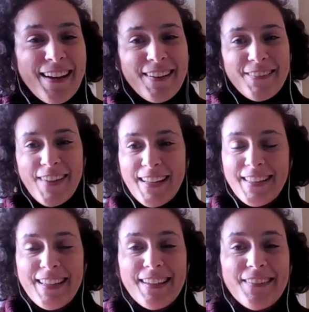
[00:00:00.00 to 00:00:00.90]

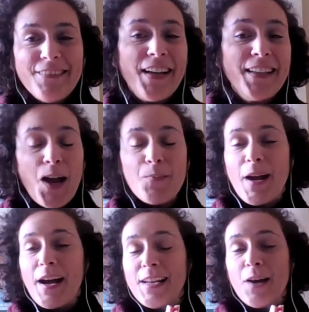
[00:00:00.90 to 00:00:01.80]
Fadi Abi
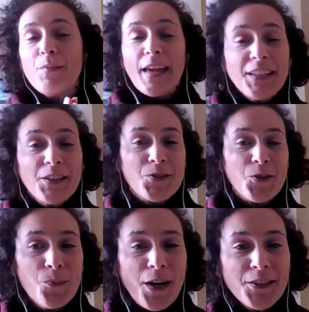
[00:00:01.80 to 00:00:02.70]
Allam, thank you
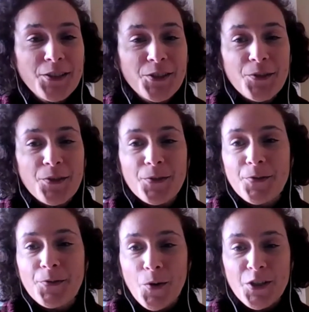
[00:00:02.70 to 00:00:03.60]
so much
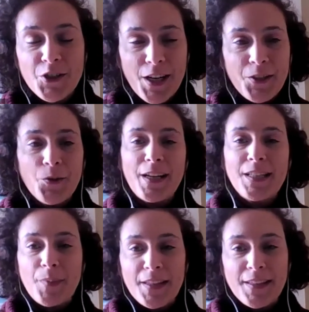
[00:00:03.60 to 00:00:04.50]
for sharing your
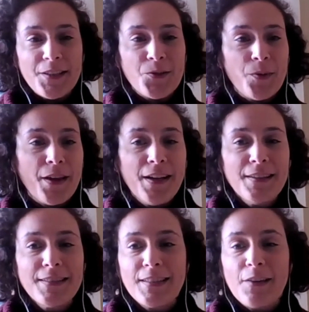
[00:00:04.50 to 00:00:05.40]
experience with
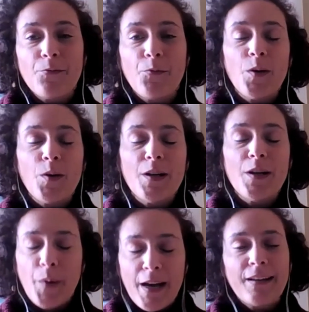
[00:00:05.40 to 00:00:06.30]
us, for
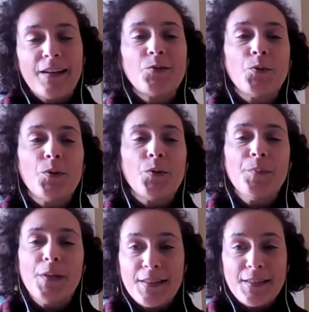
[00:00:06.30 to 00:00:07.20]
inspiring us to
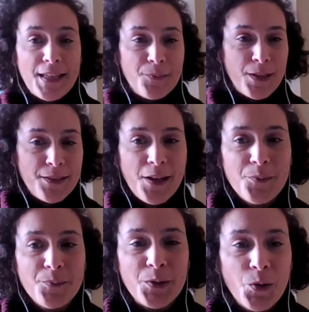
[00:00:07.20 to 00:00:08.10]
implement sustainable
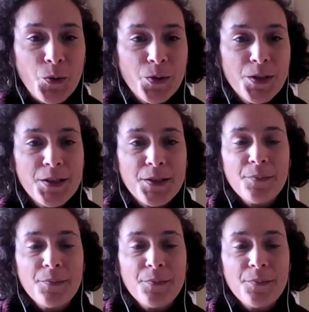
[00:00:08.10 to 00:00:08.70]
development goals.